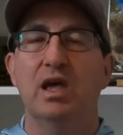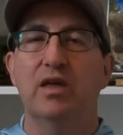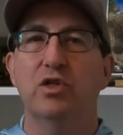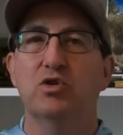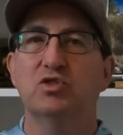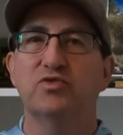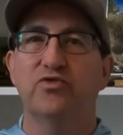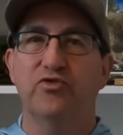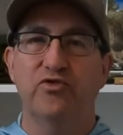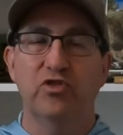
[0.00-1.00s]
And
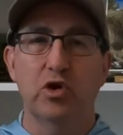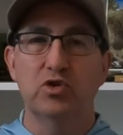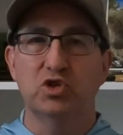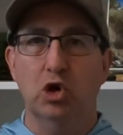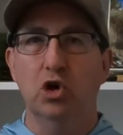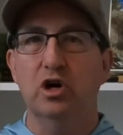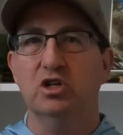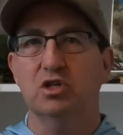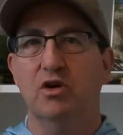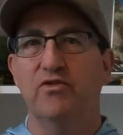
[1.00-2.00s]
those
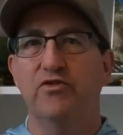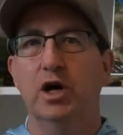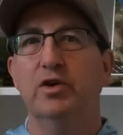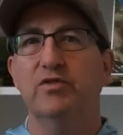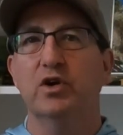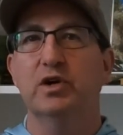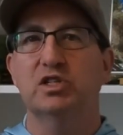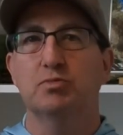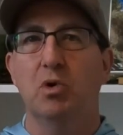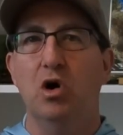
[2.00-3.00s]
hooks are very, very
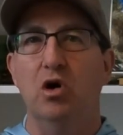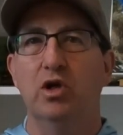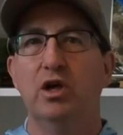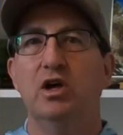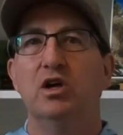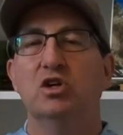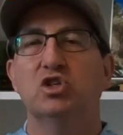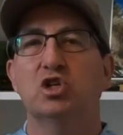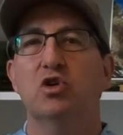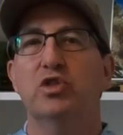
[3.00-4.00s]
small.
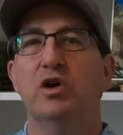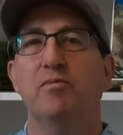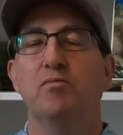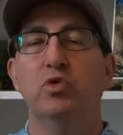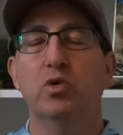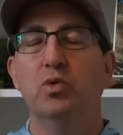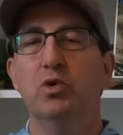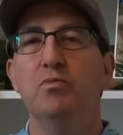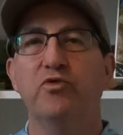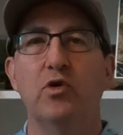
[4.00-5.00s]
So the
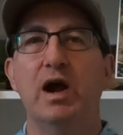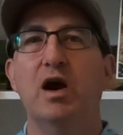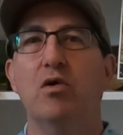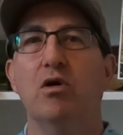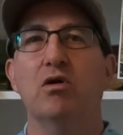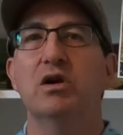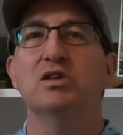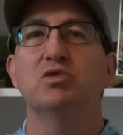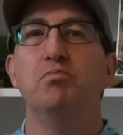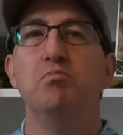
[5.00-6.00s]
room for error
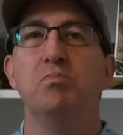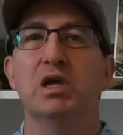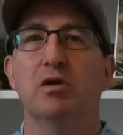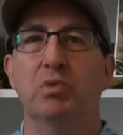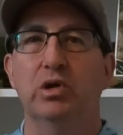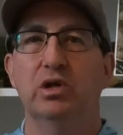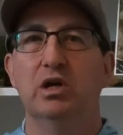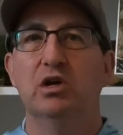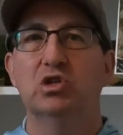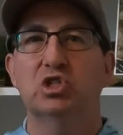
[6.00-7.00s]
is minimal.
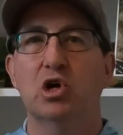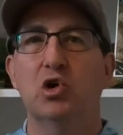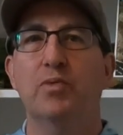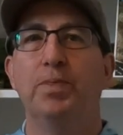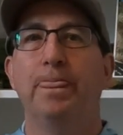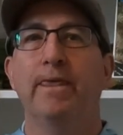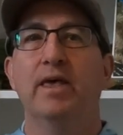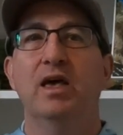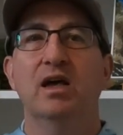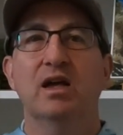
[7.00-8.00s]
So
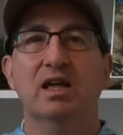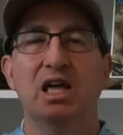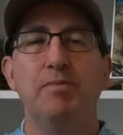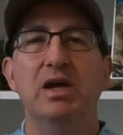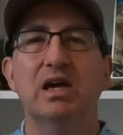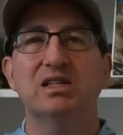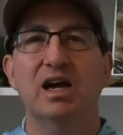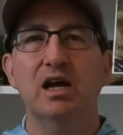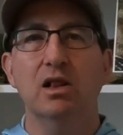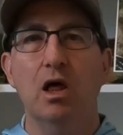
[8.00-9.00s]
keeping a
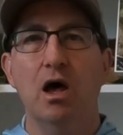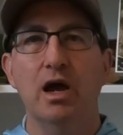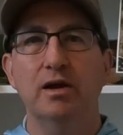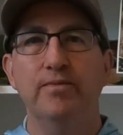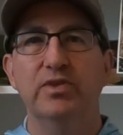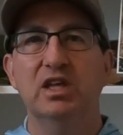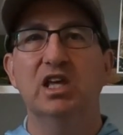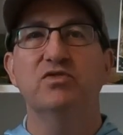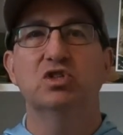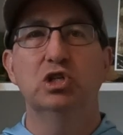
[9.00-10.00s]
tight line
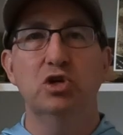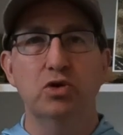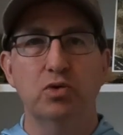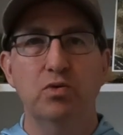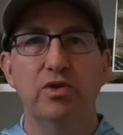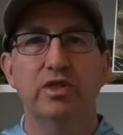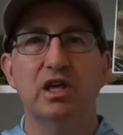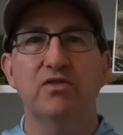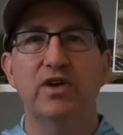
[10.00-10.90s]
gives you the